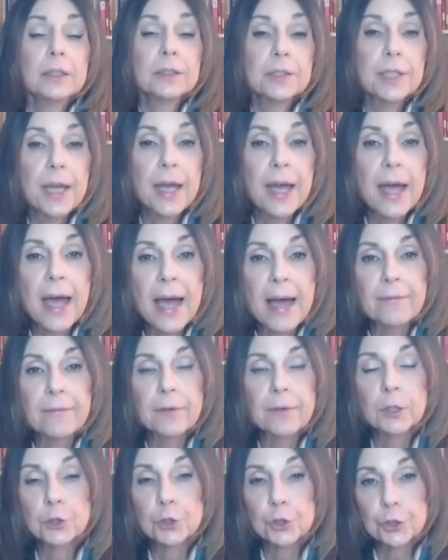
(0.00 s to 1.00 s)
to have
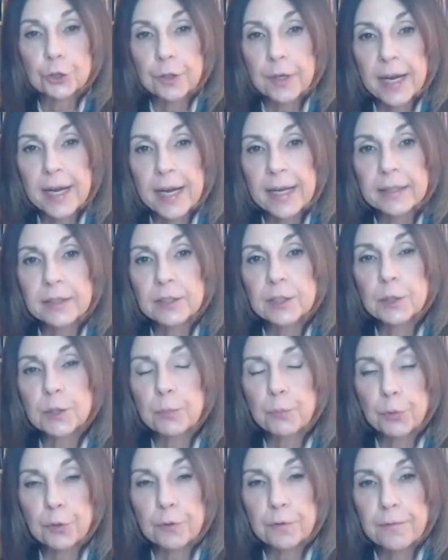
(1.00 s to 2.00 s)
a trained
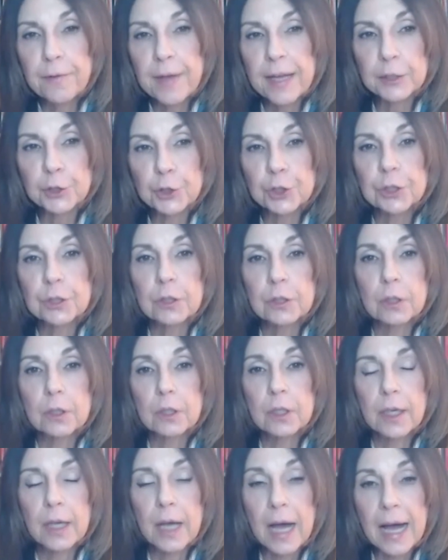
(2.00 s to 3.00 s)

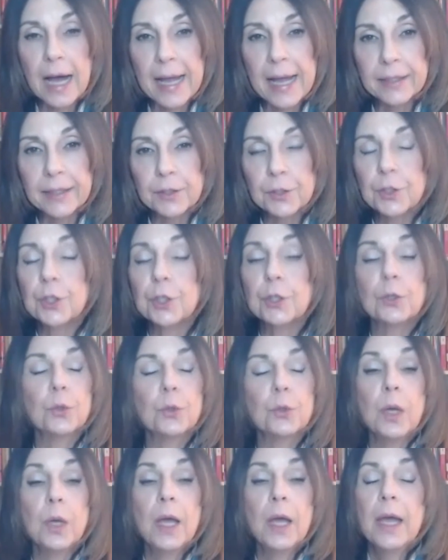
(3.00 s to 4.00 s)
professional guide
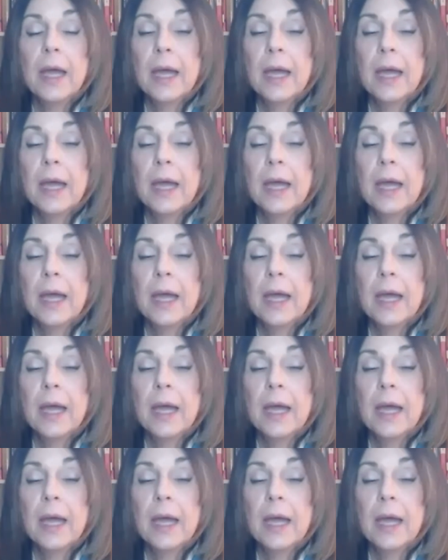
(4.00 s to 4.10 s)
you